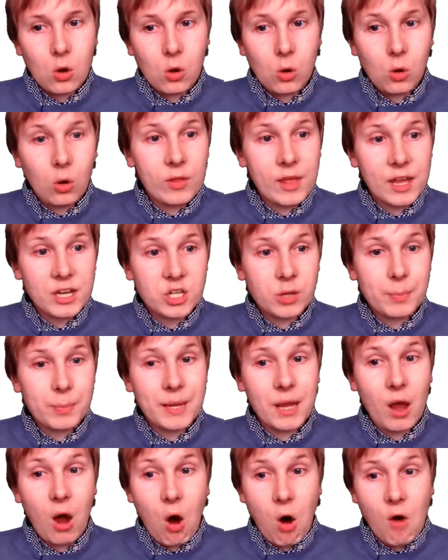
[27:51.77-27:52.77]
or there should
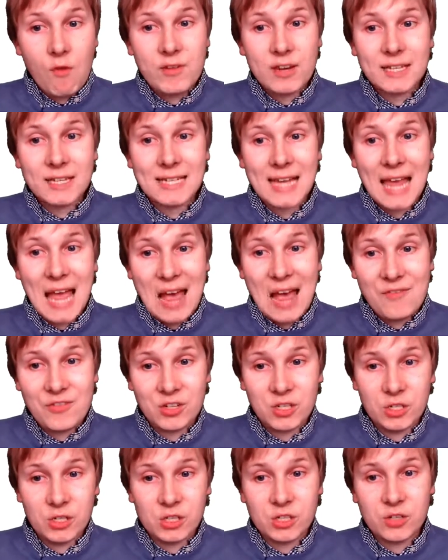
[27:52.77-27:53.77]
be obvious
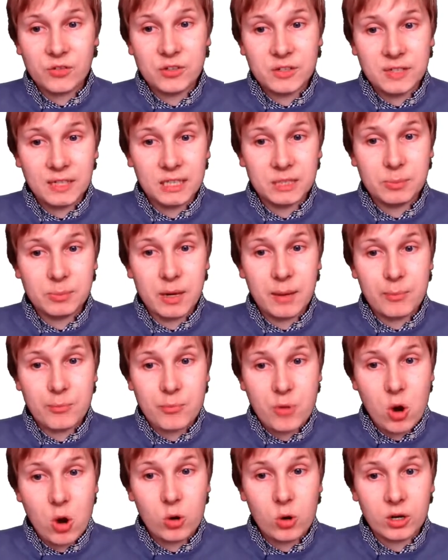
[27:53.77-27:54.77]
evidence of seals being
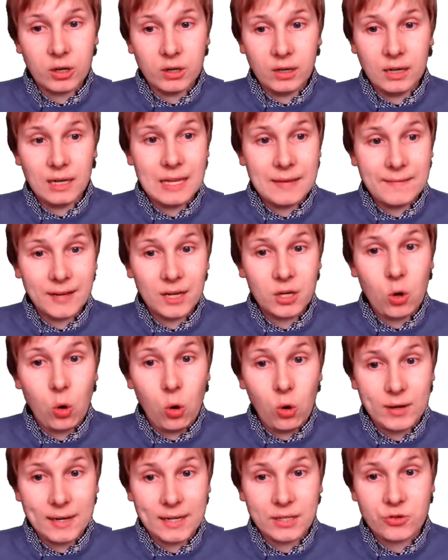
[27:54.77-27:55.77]
broken, leaving an
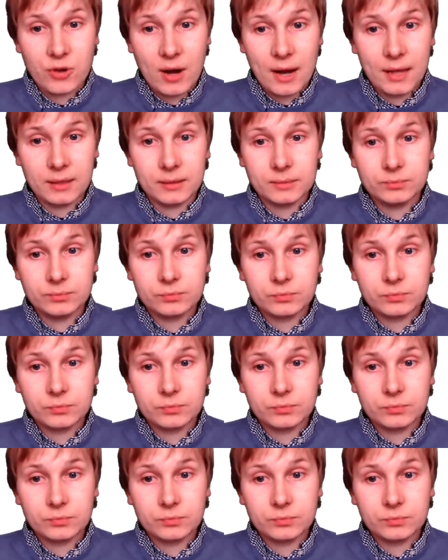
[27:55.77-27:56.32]
audit trail.